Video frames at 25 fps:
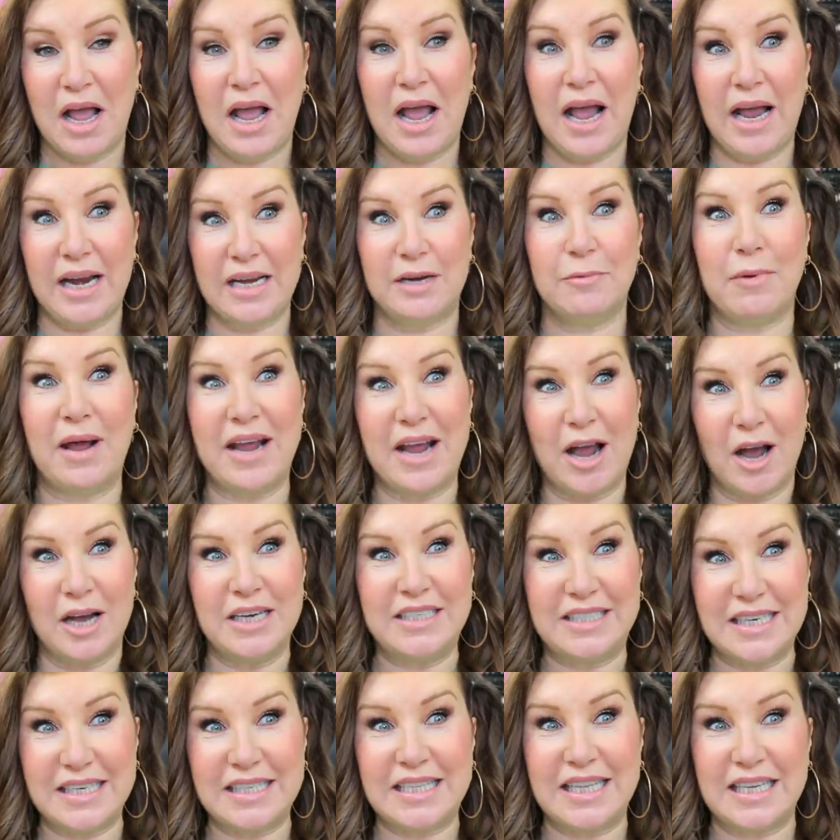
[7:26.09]
Anyway, I
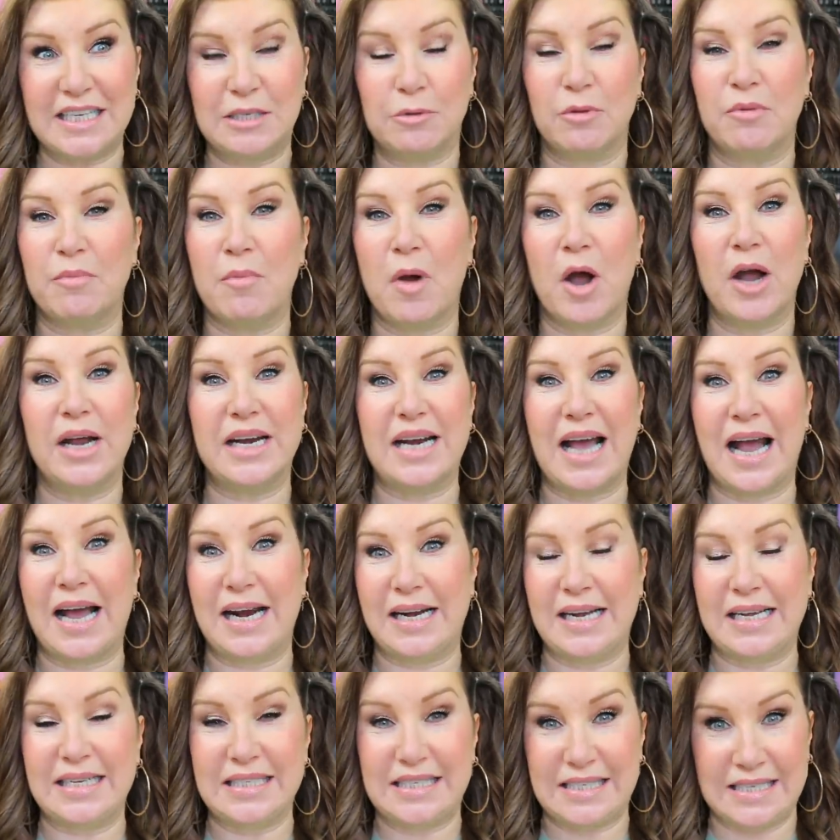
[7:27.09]
did this with mine
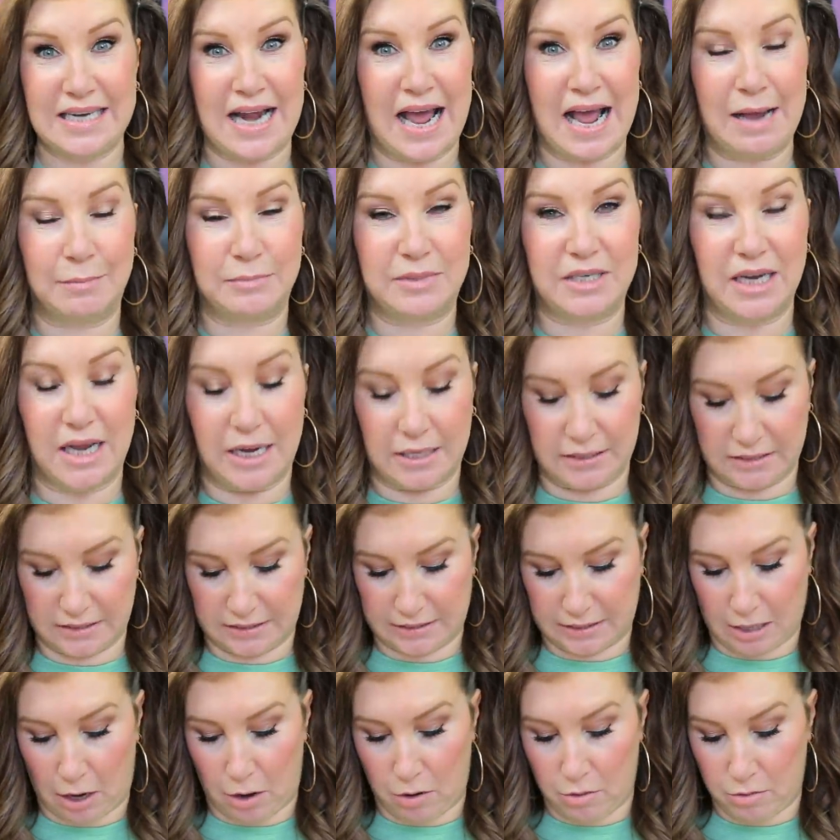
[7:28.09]
and it snapped, and
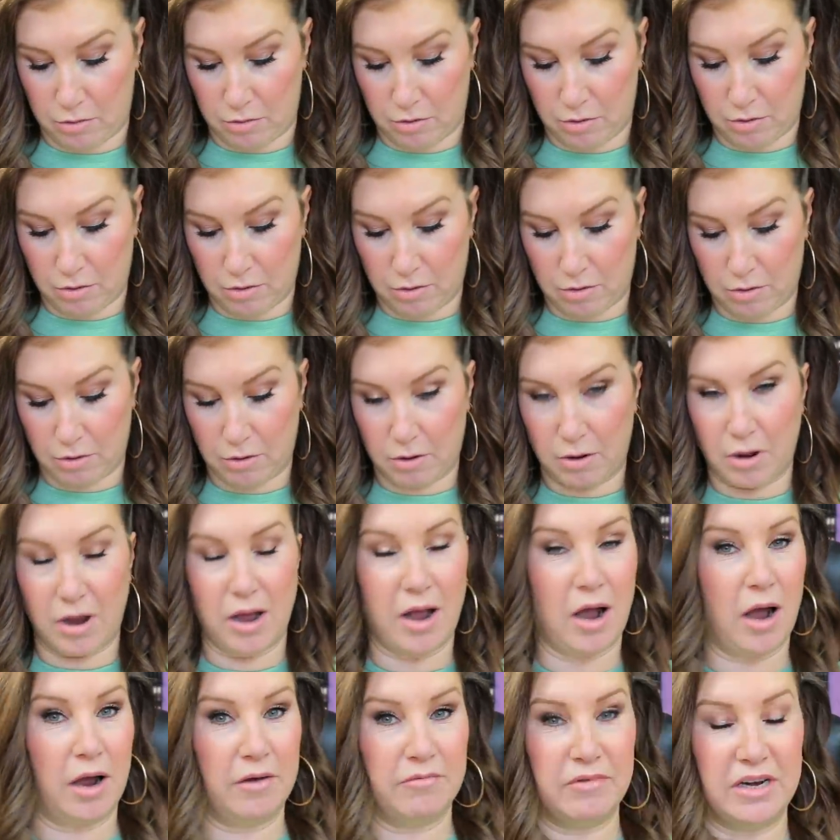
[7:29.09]
so
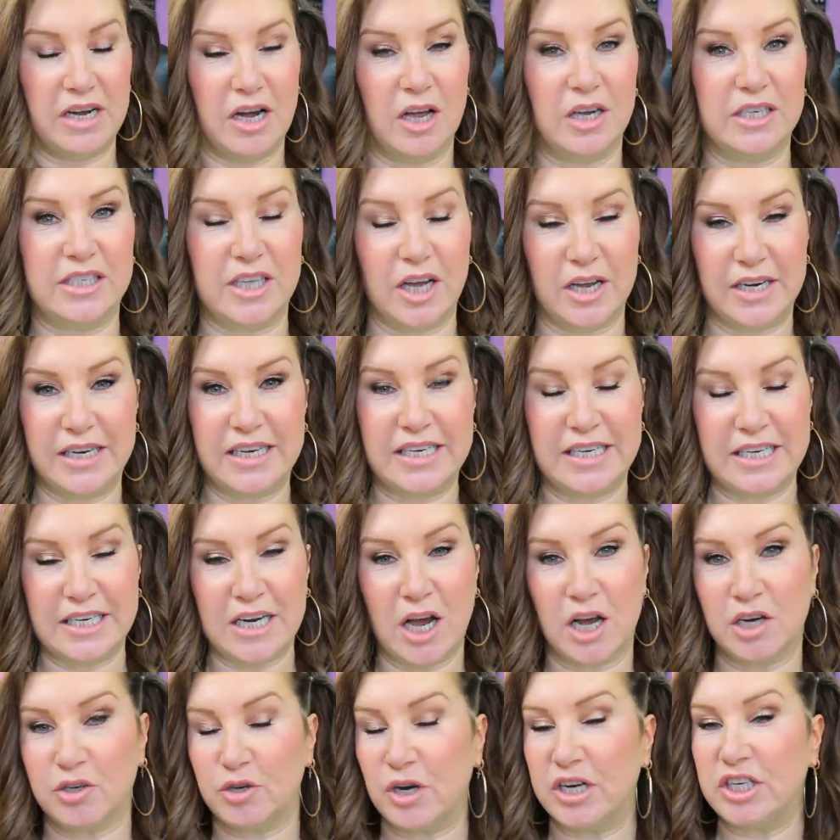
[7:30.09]
I realised that I needed
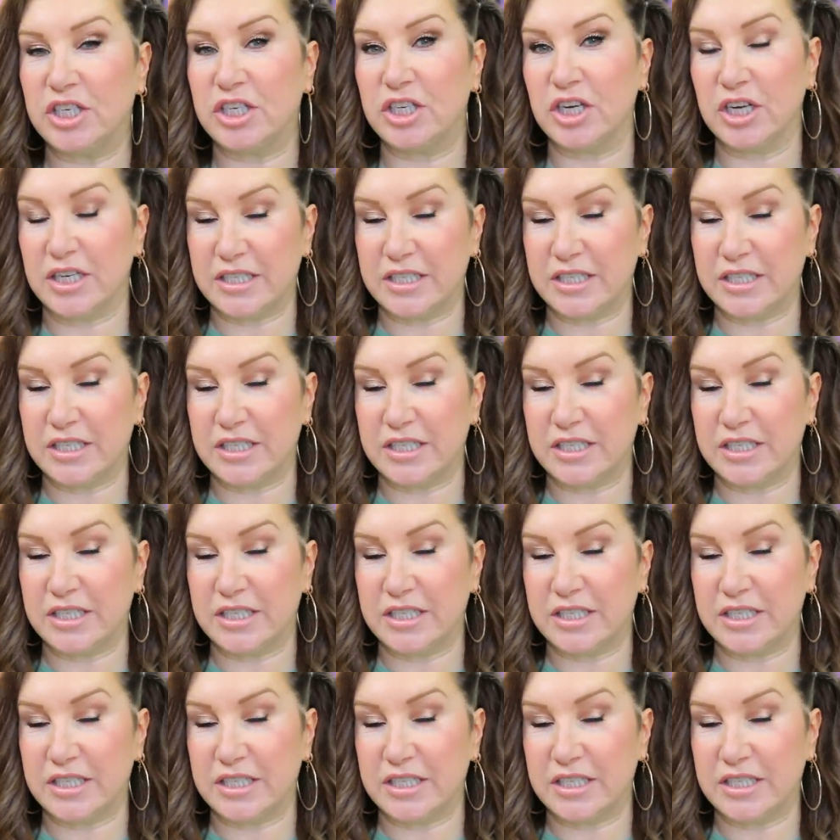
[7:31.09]
hydration.